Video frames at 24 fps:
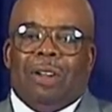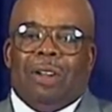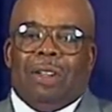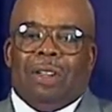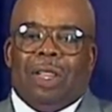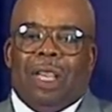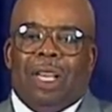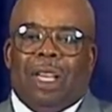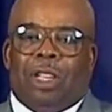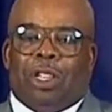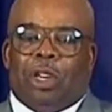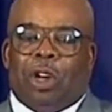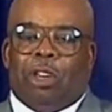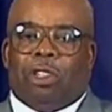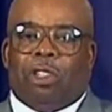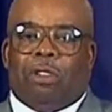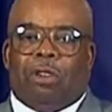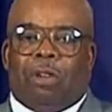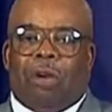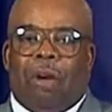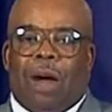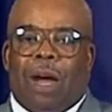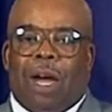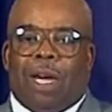the Church of
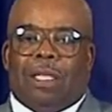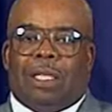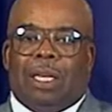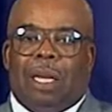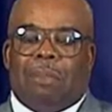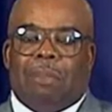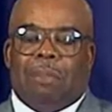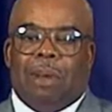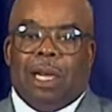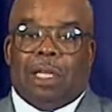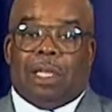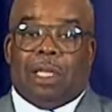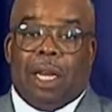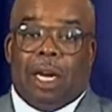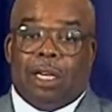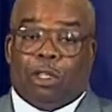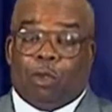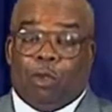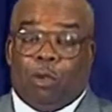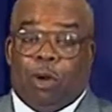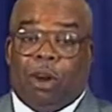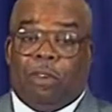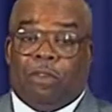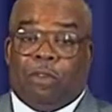Christ and meets at
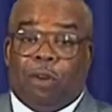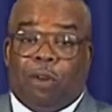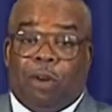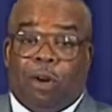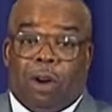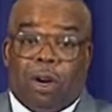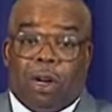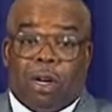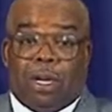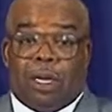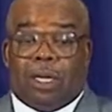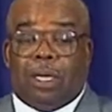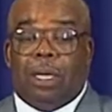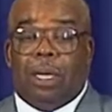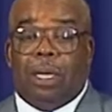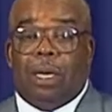twenty-four hundred